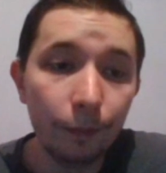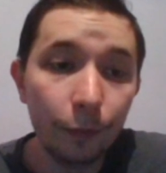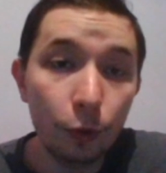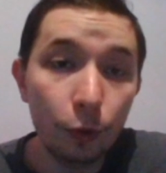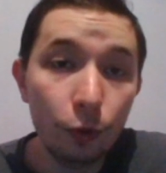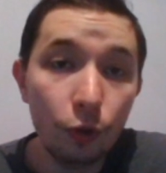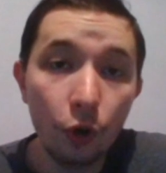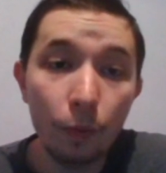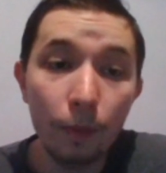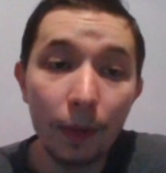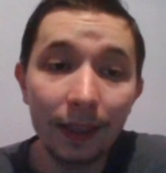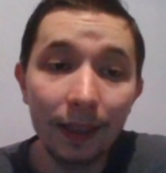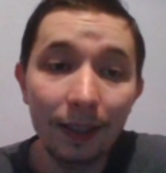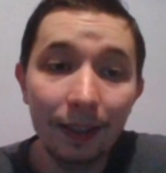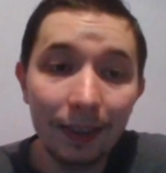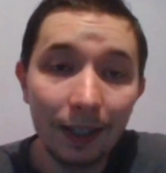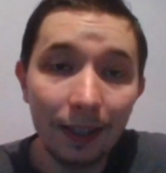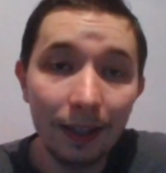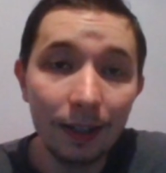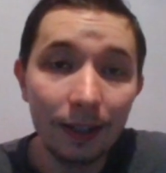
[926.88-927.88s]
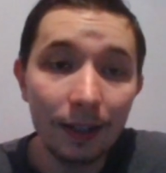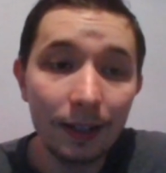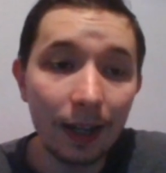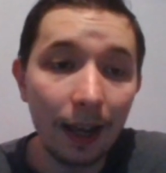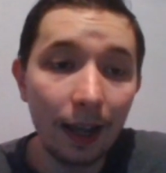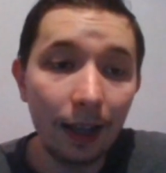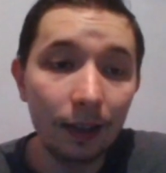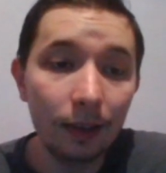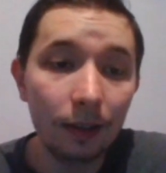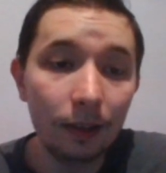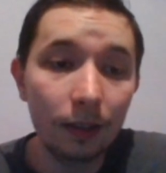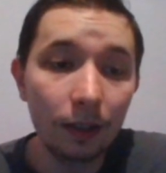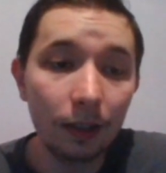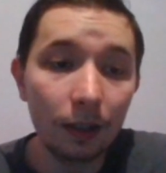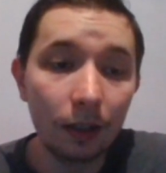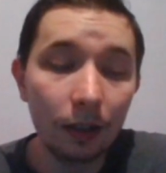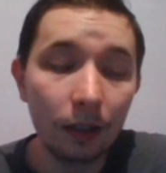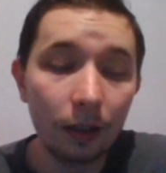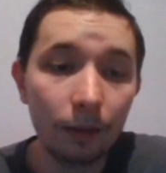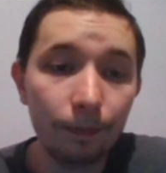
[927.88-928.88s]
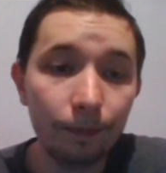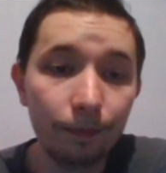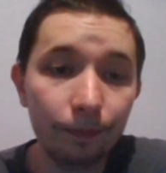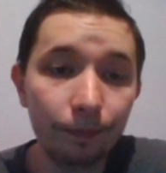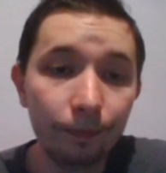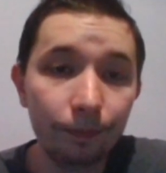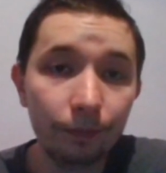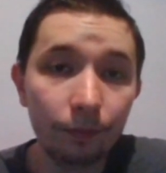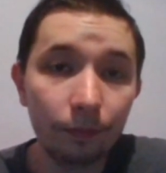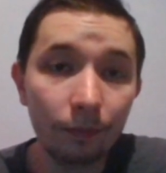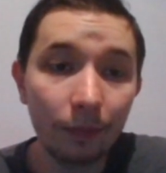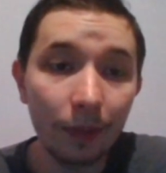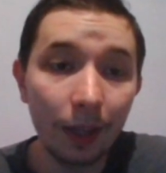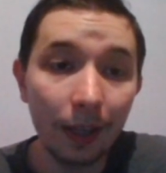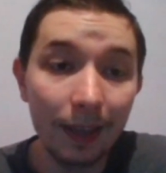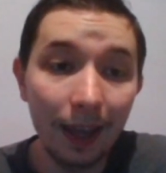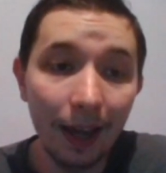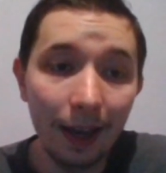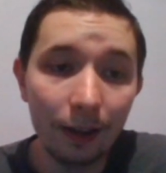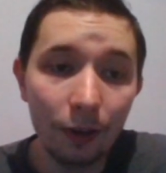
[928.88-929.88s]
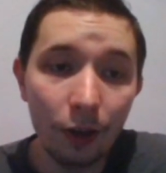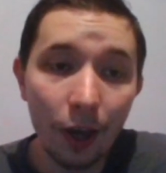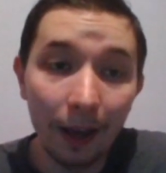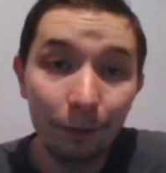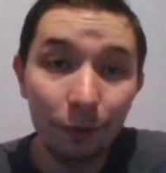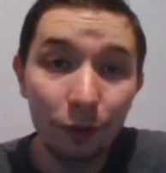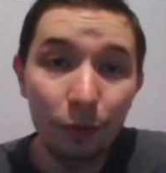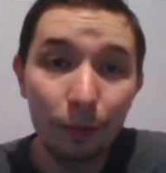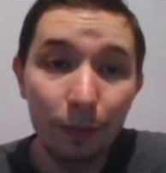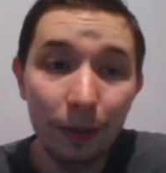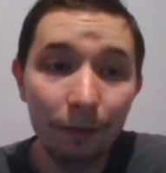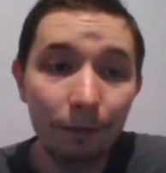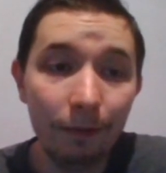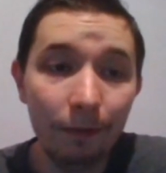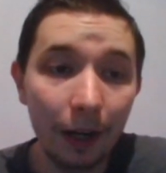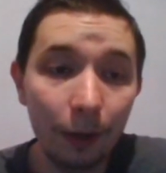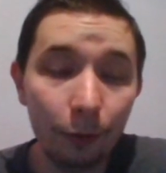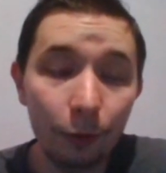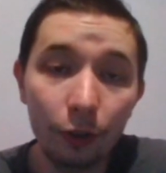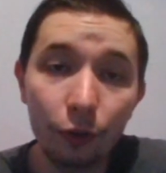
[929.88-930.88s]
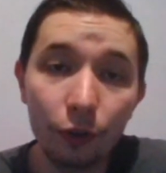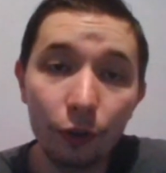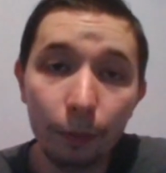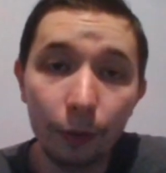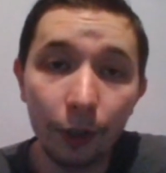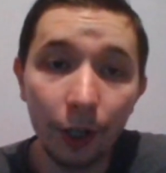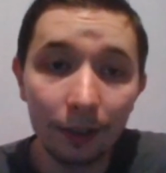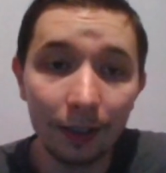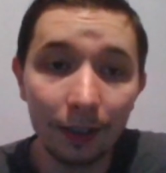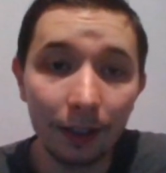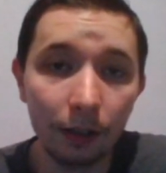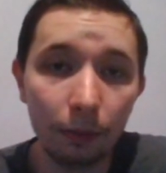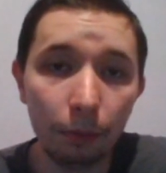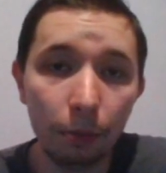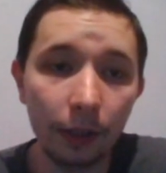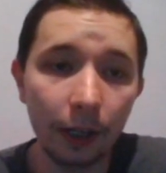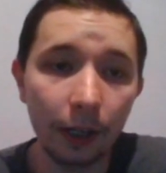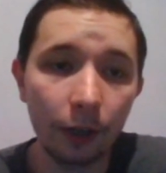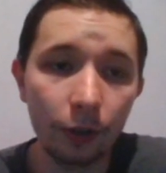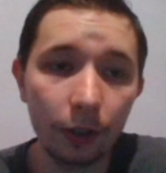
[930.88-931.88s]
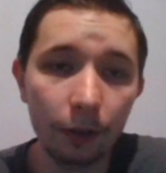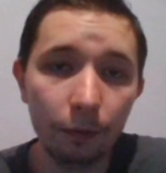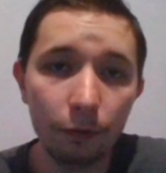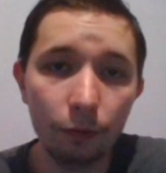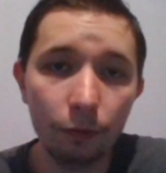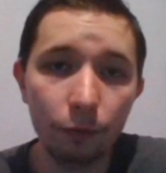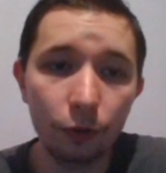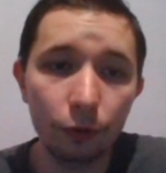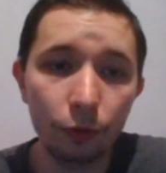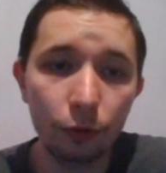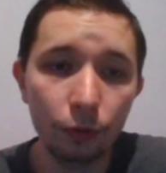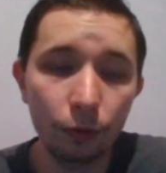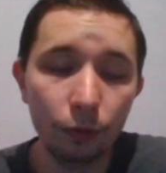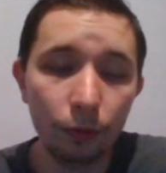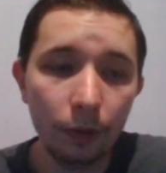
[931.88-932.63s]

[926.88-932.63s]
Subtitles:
know many things, and yeah, you have to be a very good practical player if you want